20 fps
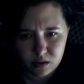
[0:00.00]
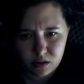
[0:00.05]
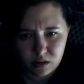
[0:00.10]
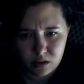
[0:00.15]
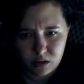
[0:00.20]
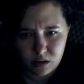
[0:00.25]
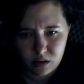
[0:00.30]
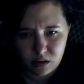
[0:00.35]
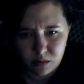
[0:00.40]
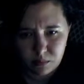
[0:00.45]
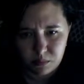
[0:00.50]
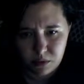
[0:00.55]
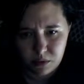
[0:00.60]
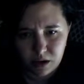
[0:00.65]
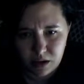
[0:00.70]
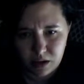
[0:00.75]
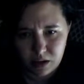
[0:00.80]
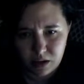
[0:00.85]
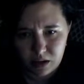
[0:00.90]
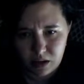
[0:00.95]

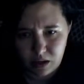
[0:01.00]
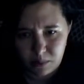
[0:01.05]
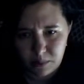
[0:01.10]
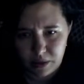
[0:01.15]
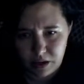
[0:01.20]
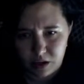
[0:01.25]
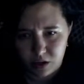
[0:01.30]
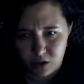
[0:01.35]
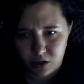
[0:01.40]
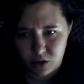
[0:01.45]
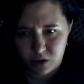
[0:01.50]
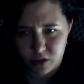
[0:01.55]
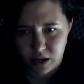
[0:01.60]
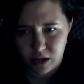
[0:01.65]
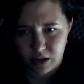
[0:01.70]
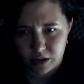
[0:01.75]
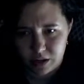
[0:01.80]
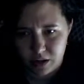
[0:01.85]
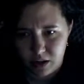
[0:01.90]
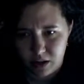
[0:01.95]
And I'm kind of
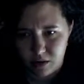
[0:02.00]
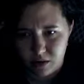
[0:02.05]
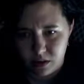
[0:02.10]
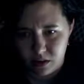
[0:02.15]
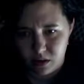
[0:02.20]
getting back